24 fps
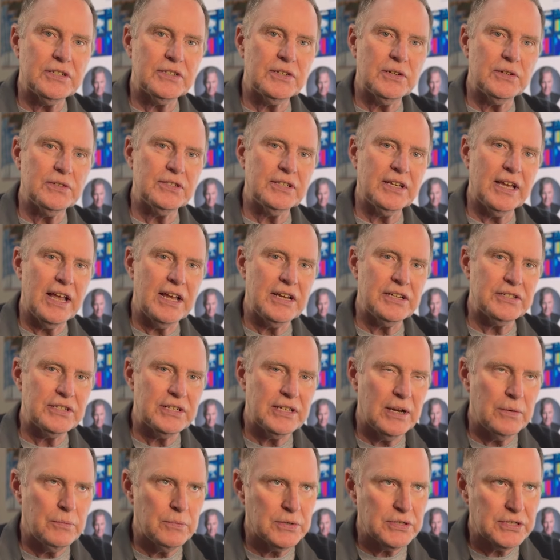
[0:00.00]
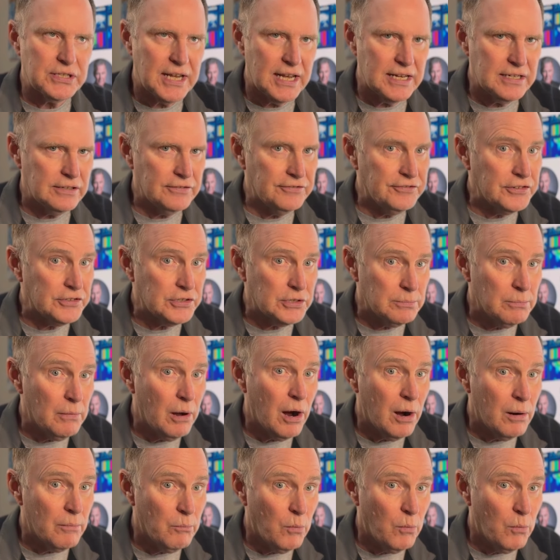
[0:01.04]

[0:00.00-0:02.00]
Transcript: Association, and we're scheduled for tomorrow